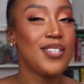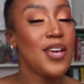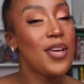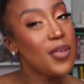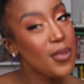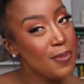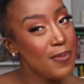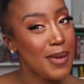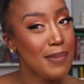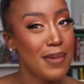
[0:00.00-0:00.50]

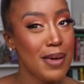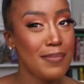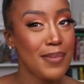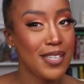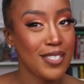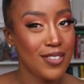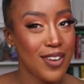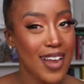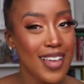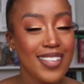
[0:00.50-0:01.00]
You pay my
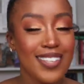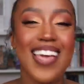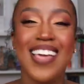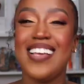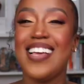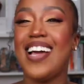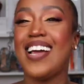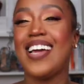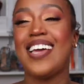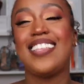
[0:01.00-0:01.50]
bills, right?
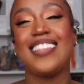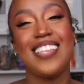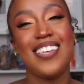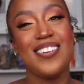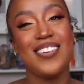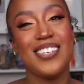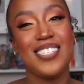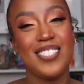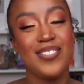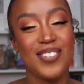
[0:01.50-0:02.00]
Again, thank
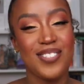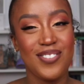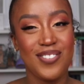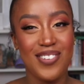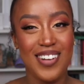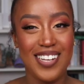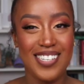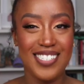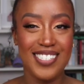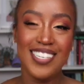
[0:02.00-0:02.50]
you guys so much for
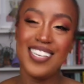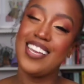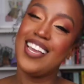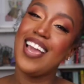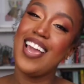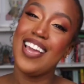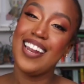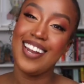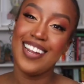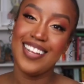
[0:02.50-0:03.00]
watching
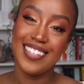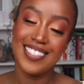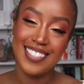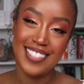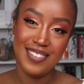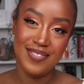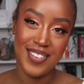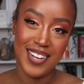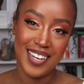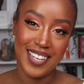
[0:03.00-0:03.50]
and I'll see
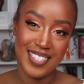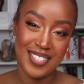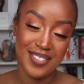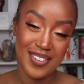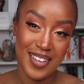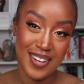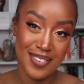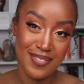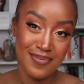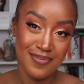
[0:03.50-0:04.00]
you in my next
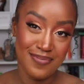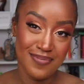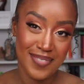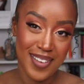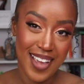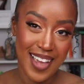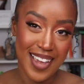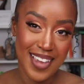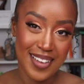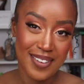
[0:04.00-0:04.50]
one.
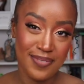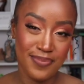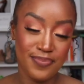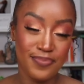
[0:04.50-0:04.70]
Bye.